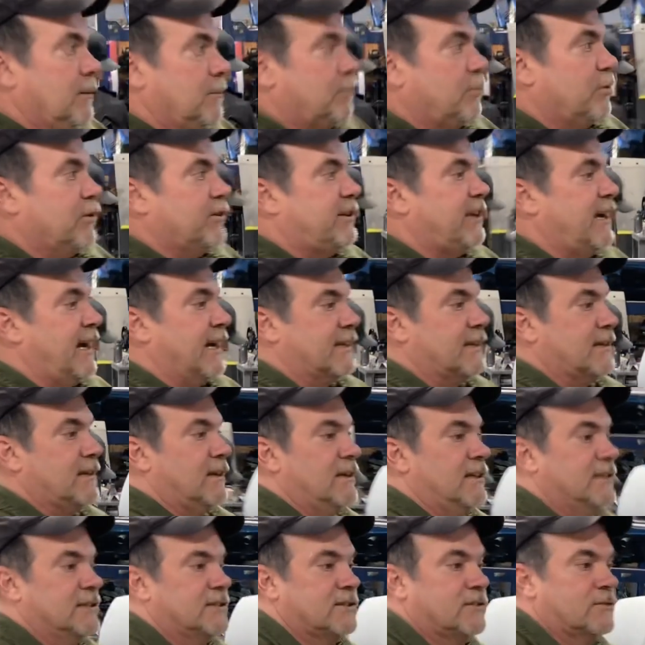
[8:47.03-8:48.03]
protect
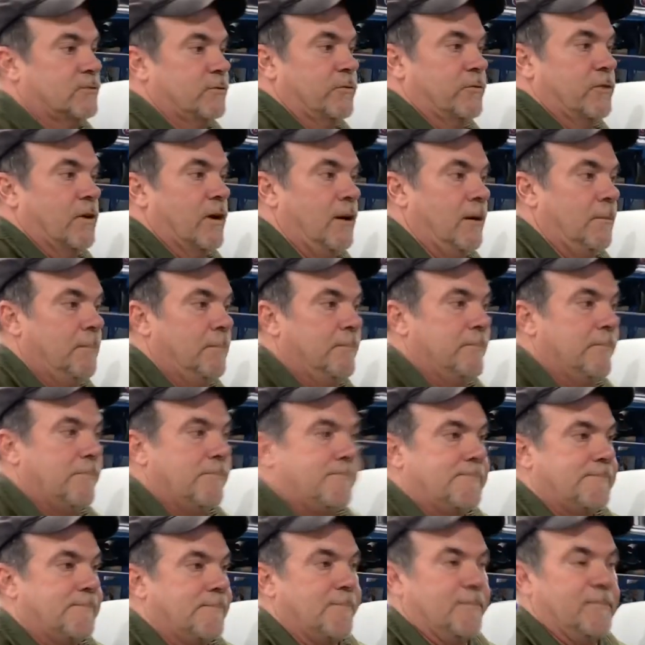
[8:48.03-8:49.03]
us from
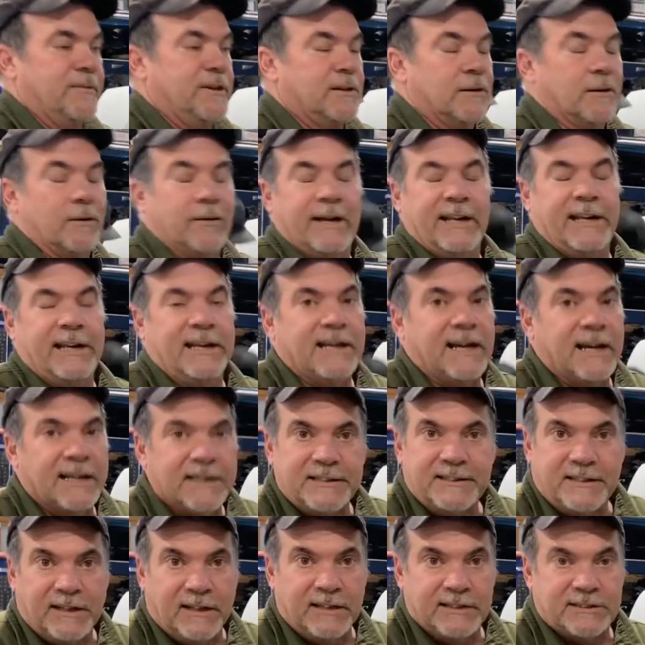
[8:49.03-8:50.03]
any kind
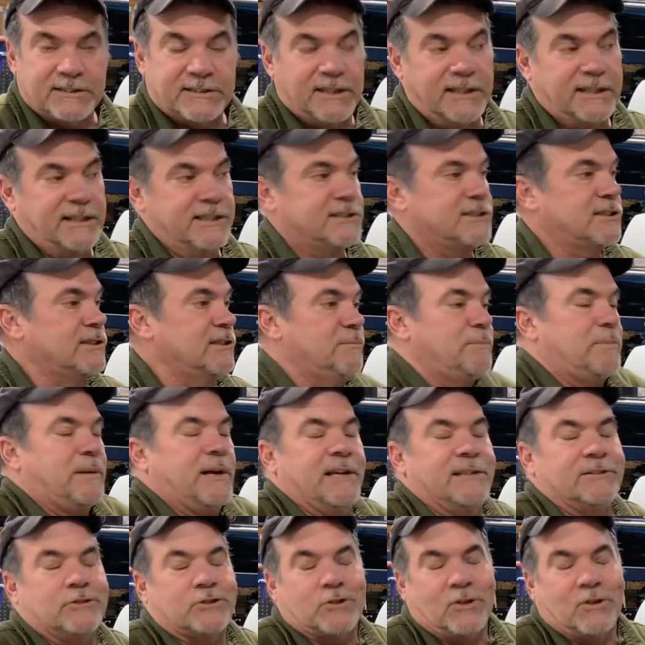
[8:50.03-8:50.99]
of dust that gets in the paint.